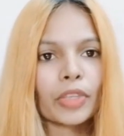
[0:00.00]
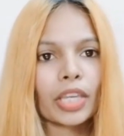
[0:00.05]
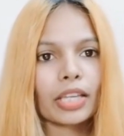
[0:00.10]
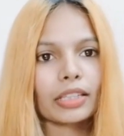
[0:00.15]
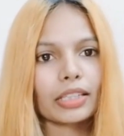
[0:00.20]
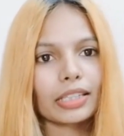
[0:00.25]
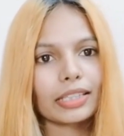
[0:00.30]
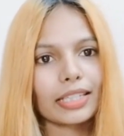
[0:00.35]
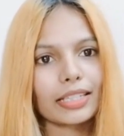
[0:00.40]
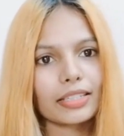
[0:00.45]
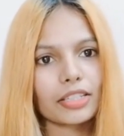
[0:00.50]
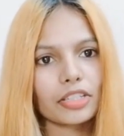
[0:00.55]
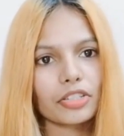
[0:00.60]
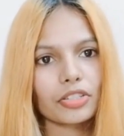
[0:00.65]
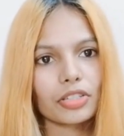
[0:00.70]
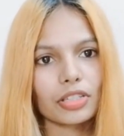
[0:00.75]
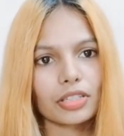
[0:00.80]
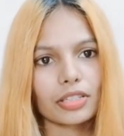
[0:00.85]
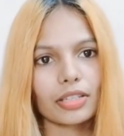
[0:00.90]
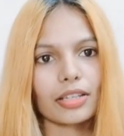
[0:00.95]
Now let's just
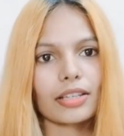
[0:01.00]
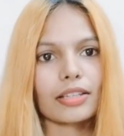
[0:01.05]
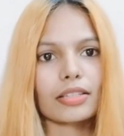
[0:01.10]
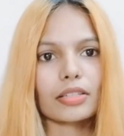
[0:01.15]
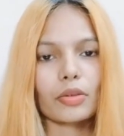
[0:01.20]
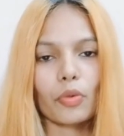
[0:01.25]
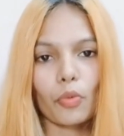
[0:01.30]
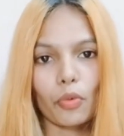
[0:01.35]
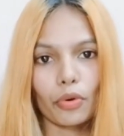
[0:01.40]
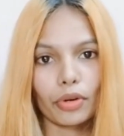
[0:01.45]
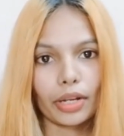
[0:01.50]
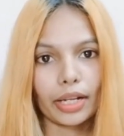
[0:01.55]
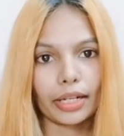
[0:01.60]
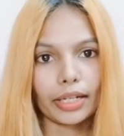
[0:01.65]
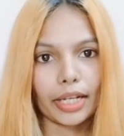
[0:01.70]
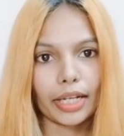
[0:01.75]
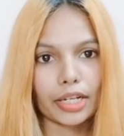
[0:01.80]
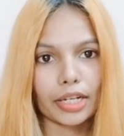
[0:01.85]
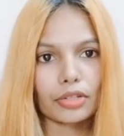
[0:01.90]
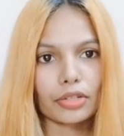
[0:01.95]
discuss Old
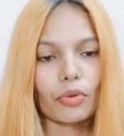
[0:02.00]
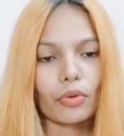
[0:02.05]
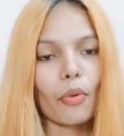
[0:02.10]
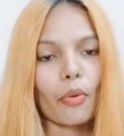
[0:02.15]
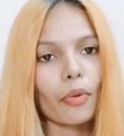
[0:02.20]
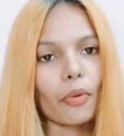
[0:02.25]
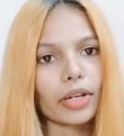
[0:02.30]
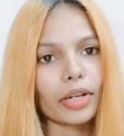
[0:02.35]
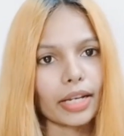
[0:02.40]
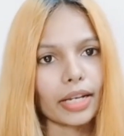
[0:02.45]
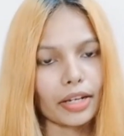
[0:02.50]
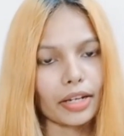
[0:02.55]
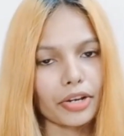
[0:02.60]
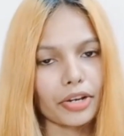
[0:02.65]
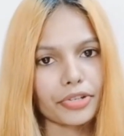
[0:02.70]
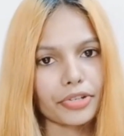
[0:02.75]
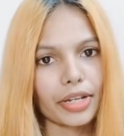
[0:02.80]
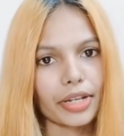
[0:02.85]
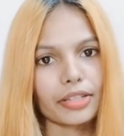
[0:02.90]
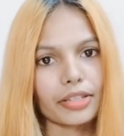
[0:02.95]
English. So Old
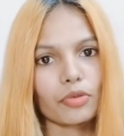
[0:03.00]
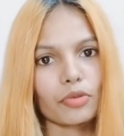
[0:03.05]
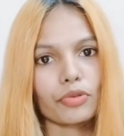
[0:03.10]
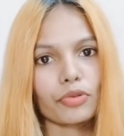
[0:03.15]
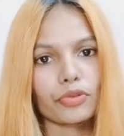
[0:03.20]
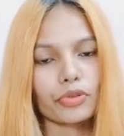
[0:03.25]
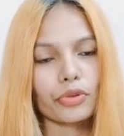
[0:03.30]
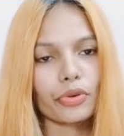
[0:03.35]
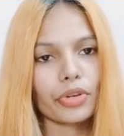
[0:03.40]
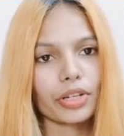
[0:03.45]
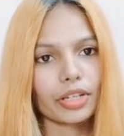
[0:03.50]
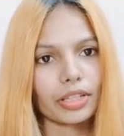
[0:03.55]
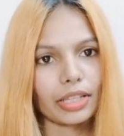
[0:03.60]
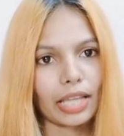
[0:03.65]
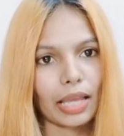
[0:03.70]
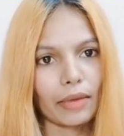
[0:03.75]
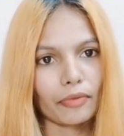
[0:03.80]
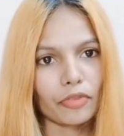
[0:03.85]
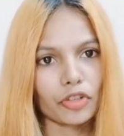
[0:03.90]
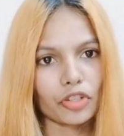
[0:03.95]
English has also got a
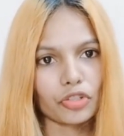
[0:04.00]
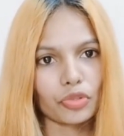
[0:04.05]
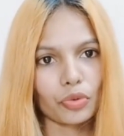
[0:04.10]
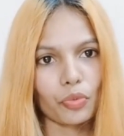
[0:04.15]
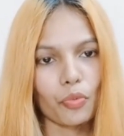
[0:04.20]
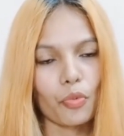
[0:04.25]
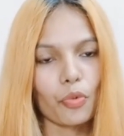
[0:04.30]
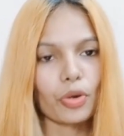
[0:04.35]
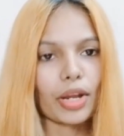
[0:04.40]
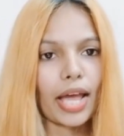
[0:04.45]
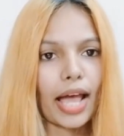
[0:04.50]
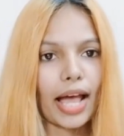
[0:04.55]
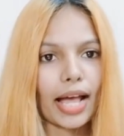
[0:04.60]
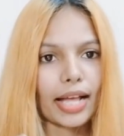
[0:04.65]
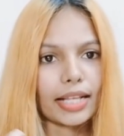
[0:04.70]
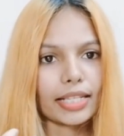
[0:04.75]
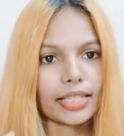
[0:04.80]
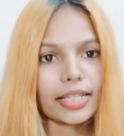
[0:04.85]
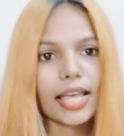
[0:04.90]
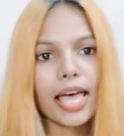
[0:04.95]
name which is called
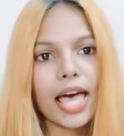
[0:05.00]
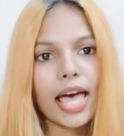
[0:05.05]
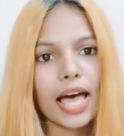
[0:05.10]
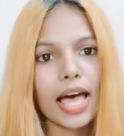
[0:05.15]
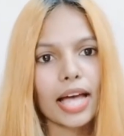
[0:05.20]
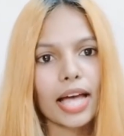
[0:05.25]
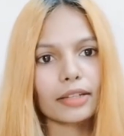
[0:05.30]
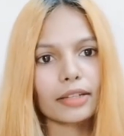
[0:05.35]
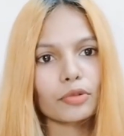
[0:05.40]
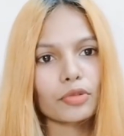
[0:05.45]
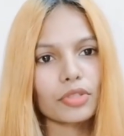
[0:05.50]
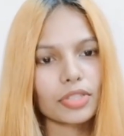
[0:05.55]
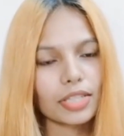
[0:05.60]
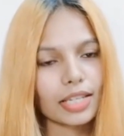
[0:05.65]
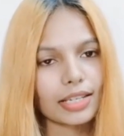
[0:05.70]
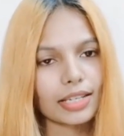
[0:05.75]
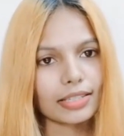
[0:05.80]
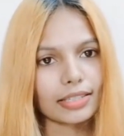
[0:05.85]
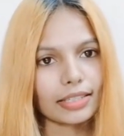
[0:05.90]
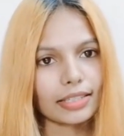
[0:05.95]
as
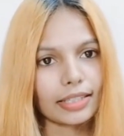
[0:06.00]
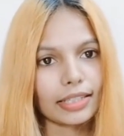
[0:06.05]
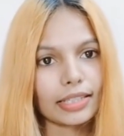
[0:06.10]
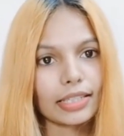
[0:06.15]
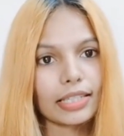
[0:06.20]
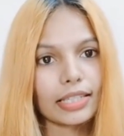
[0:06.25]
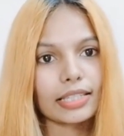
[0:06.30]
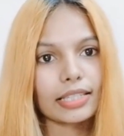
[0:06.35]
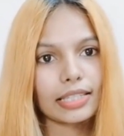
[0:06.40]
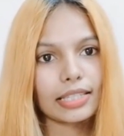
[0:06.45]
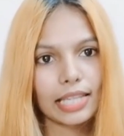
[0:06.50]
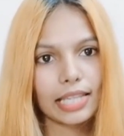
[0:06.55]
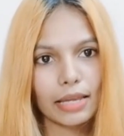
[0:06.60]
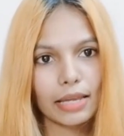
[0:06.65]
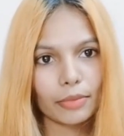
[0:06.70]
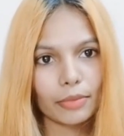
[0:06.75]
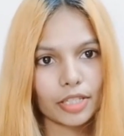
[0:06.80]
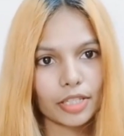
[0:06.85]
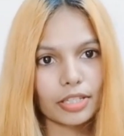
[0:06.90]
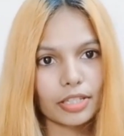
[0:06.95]
Anglo-Saxon, and this name
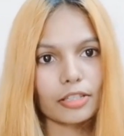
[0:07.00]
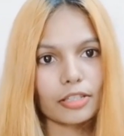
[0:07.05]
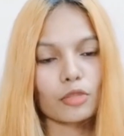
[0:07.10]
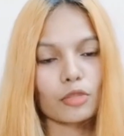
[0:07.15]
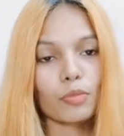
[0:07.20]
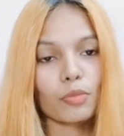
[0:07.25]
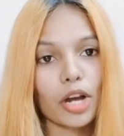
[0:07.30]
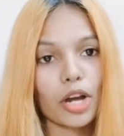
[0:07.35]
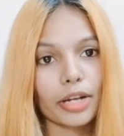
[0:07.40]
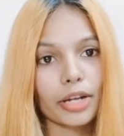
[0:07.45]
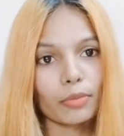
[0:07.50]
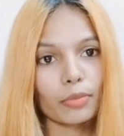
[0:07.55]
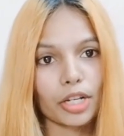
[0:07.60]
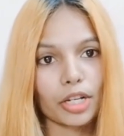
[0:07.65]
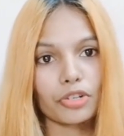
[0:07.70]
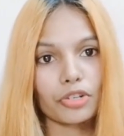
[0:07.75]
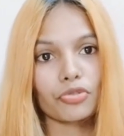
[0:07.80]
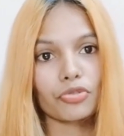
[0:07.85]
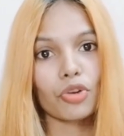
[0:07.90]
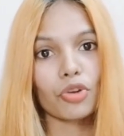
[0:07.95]
is inspired by
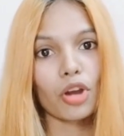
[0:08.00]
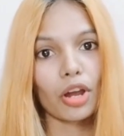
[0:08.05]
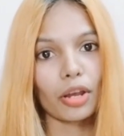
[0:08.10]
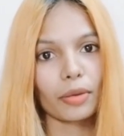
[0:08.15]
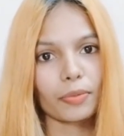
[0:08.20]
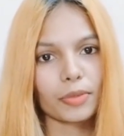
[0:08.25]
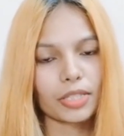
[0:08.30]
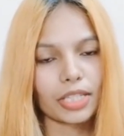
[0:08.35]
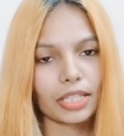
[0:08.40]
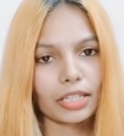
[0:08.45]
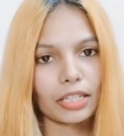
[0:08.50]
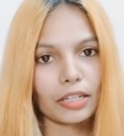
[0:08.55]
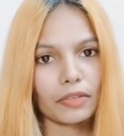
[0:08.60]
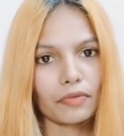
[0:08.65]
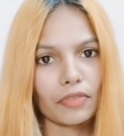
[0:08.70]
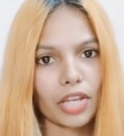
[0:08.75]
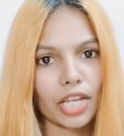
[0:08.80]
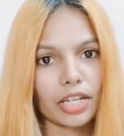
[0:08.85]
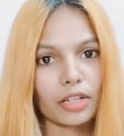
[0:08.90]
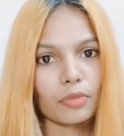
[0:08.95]
tribes that
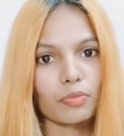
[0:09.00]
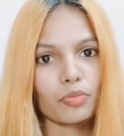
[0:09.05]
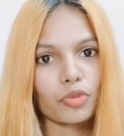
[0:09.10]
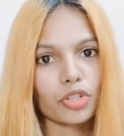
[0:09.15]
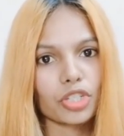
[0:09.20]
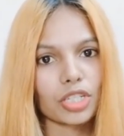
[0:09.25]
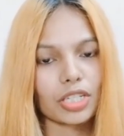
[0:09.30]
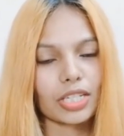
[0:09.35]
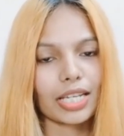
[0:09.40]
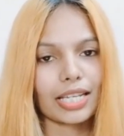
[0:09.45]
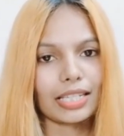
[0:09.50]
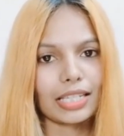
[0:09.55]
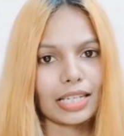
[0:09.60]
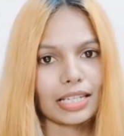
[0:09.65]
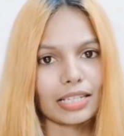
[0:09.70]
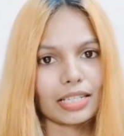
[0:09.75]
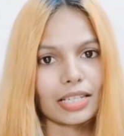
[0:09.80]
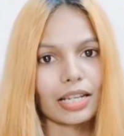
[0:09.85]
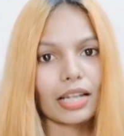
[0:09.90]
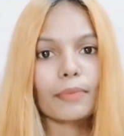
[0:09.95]
invaded Britain at that
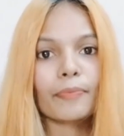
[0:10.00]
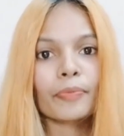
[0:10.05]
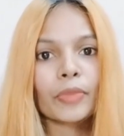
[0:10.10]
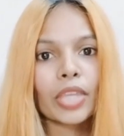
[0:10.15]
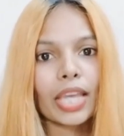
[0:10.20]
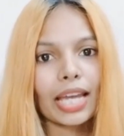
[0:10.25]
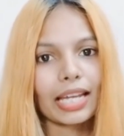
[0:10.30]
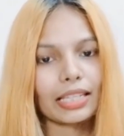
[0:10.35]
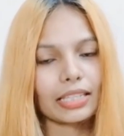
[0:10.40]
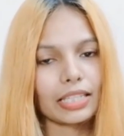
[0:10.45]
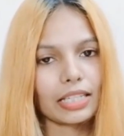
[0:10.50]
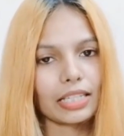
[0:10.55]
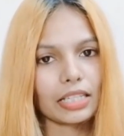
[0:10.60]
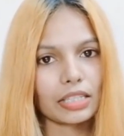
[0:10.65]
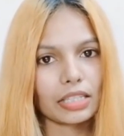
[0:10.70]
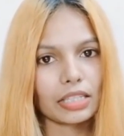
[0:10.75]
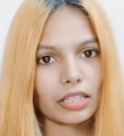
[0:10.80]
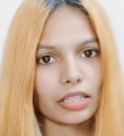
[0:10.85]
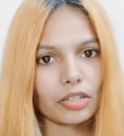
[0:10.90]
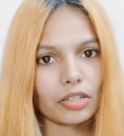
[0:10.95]
time, and
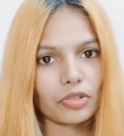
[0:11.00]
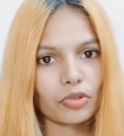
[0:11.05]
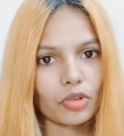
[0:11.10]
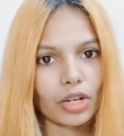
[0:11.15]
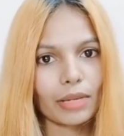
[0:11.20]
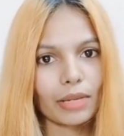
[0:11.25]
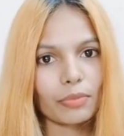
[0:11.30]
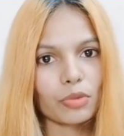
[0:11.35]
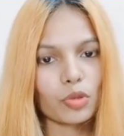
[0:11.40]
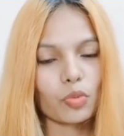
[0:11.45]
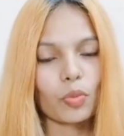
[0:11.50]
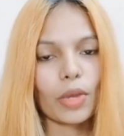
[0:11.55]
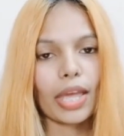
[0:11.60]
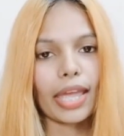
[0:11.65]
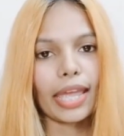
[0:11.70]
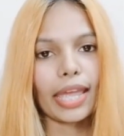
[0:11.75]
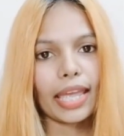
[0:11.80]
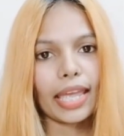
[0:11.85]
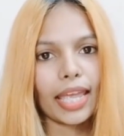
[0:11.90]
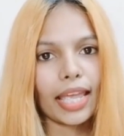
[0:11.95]
these tribes
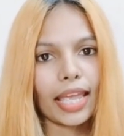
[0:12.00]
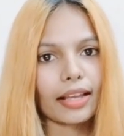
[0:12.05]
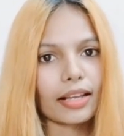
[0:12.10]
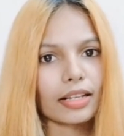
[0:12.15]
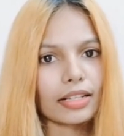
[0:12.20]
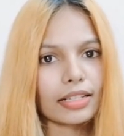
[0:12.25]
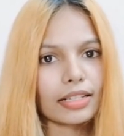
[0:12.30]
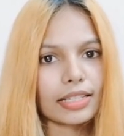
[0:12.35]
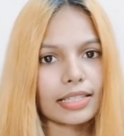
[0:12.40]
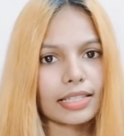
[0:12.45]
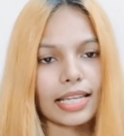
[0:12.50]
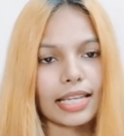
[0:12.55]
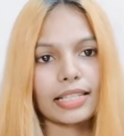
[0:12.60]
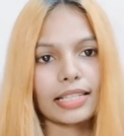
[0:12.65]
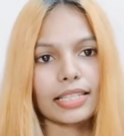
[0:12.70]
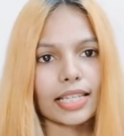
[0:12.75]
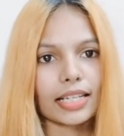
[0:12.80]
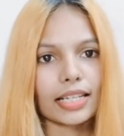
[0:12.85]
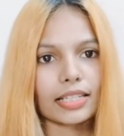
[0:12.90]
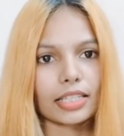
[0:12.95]
were Angles and
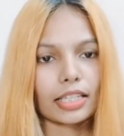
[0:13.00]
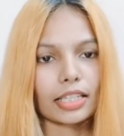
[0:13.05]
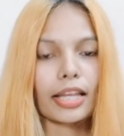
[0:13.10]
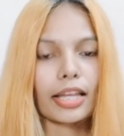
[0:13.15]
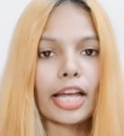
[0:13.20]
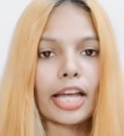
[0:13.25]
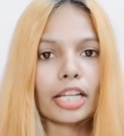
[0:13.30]
Saxon.